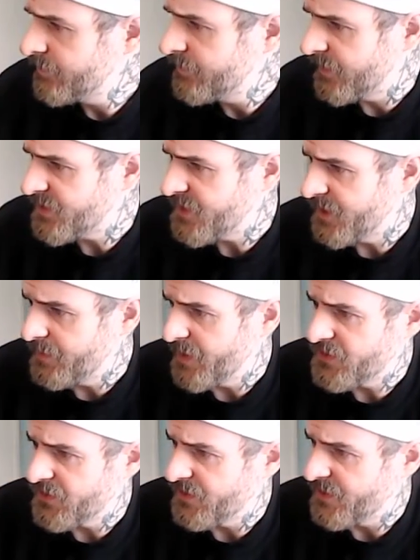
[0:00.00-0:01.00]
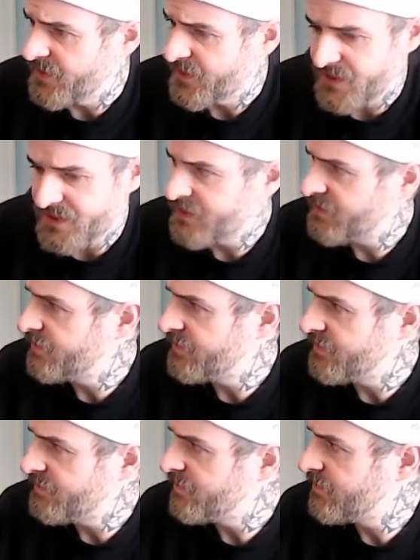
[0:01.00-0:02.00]
Let's see, make sure this is
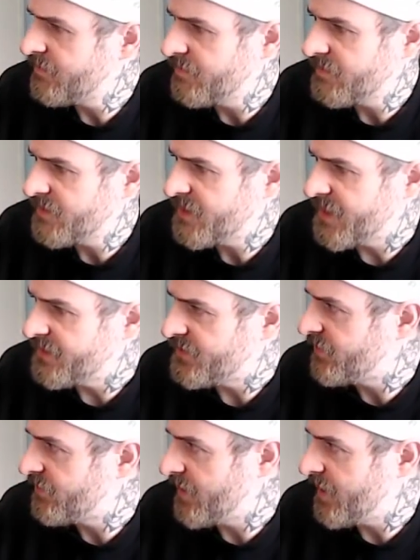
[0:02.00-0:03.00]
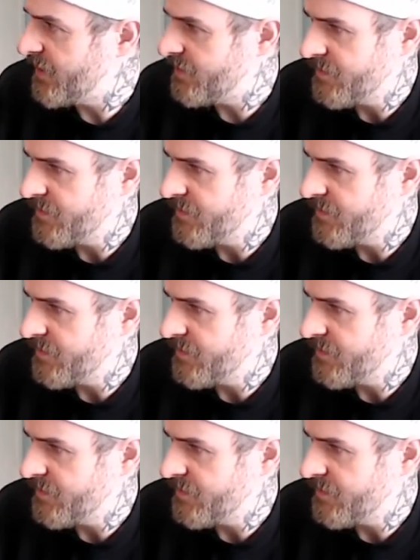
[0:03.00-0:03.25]
centered right.